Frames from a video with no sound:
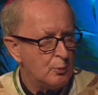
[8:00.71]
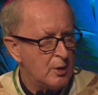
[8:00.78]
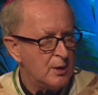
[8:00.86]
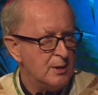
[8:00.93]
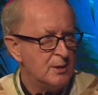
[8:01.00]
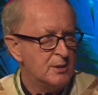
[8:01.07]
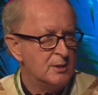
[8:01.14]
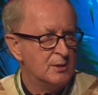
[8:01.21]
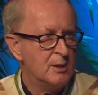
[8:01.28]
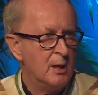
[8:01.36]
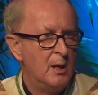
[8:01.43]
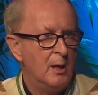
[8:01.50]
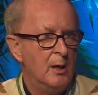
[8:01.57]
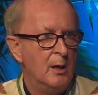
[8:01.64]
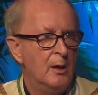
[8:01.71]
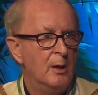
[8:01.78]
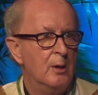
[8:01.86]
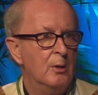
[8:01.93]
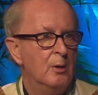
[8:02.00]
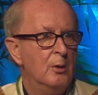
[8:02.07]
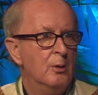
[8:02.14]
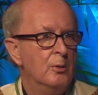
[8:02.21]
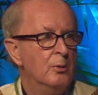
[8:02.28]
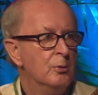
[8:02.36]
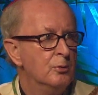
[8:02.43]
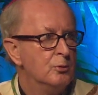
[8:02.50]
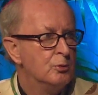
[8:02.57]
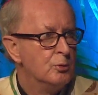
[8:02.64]
priests
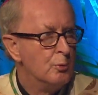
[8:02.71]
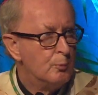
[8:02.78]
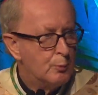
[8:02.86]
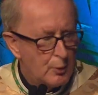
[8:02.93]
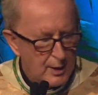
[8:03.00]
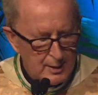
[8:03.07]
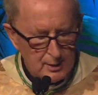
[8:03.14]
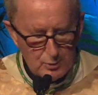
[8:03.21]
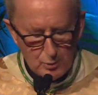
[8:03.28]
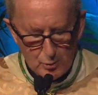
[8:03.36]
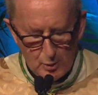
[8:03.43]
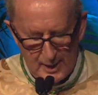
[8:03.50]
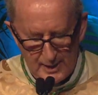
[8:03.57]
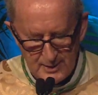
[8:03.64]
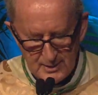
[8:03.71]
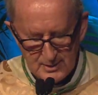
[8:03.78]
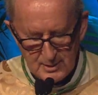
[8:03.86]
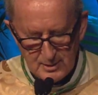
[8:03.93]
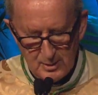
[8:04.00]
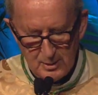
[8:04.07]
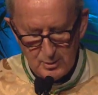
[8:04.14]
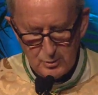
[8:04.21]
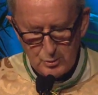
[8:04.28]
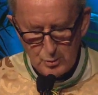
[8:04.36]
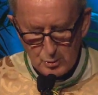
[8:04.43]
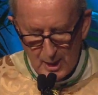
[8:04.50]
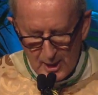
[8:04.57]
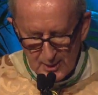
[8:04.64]
to bring Christ,
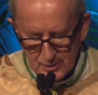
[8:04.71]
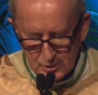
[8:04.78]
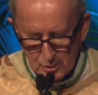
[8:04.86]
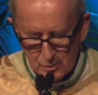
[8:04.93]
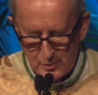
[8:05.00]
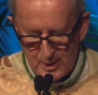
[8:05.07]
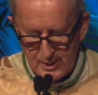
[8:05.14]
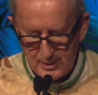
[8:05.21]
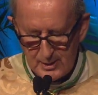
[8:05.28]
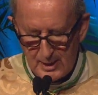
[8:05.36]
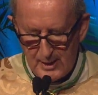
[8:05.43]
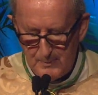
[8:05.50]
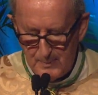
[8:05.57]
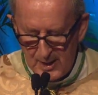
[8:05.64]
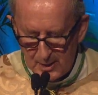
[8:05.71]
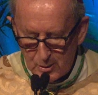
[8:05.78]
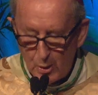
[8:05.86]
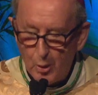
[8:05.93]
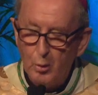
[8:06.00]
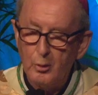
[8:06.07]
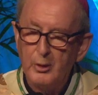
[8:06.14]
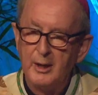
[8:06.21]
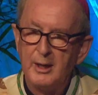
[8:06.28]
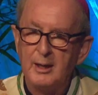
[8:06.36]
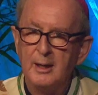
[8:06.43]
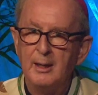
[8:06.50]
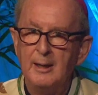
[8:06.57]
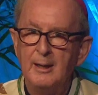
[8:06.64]
to consecrate and make
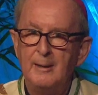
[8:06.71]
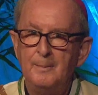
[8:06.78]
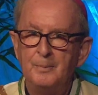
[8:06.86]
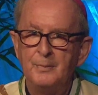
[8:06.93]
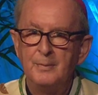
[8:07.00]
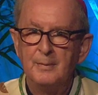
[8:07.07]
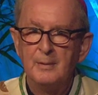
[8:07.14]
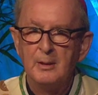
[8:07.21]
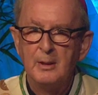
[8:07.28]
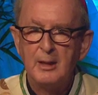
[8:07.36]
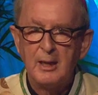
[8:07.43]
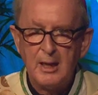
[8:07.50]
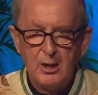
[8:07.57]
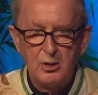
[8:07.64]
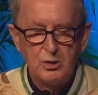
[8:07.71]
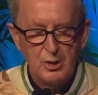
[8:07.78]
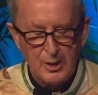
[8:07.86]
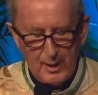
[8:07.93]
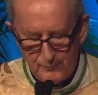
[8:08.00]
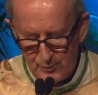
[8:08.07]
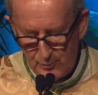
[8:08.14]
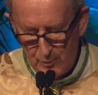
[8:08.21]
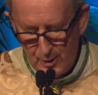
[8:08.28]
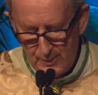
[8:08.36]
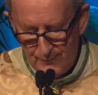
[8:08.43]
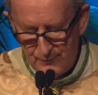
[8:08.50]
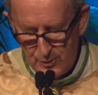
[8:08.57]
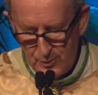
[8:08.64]
holy each and every
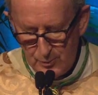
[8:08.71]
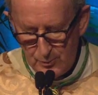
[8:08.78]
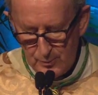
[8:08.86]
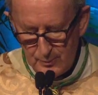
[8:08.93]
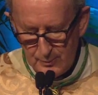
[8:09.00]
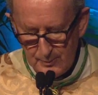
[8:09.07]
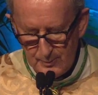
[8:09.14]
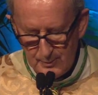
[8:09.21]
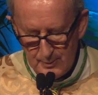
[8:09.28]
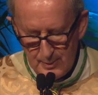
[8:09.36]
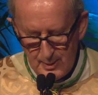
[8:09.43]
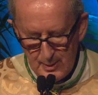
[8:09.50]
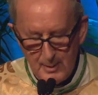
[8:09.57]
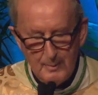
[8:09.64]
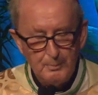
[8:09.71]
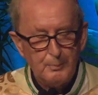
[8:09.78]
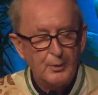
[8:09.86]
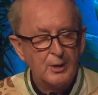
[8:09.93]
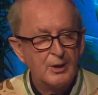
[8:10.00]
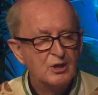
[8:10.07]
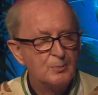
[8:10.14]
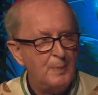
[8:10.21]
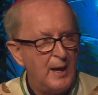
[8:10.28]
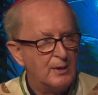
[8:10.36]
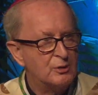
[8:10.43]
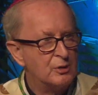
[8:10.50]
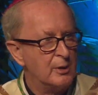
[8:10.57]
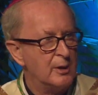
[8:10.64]
one of you, but
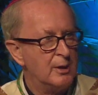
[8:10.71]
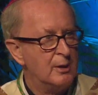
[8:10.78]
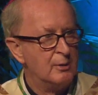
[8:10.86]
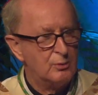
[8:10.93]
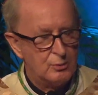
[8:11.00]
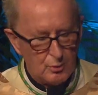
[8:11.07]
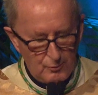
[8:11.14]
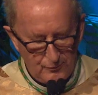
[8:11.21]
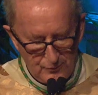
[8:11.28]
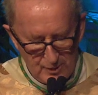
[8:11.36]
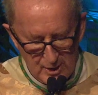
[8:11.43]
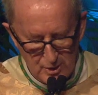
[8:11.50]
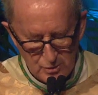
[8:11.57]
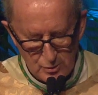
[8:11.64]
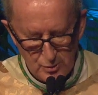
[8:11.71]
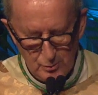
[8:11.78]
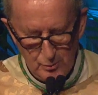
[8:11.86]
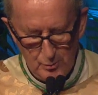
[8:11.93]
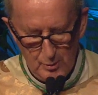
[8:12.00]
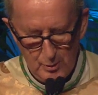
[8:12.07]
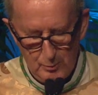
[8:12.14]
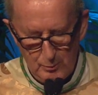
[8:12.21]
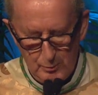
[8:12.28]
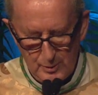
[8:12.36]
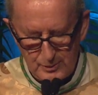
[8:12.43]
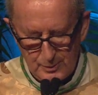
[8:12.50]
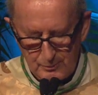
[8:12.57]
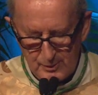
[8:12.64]
especially to feed you
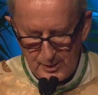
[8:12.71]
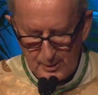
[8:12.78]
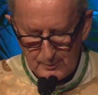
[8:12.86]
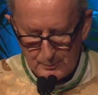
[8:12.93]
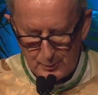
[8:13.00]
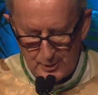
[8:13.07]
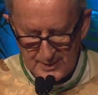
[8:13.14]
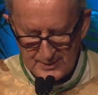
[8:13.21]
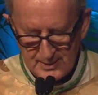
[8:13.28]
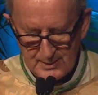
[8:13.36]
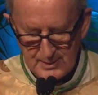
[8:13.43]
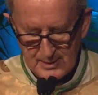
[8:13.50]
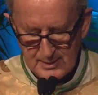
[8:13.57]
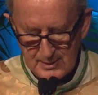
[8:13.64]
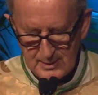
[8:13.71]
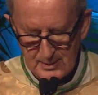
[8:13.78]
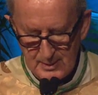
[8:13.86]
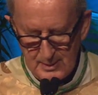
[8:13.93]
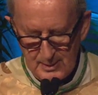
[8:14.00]
with the real presence.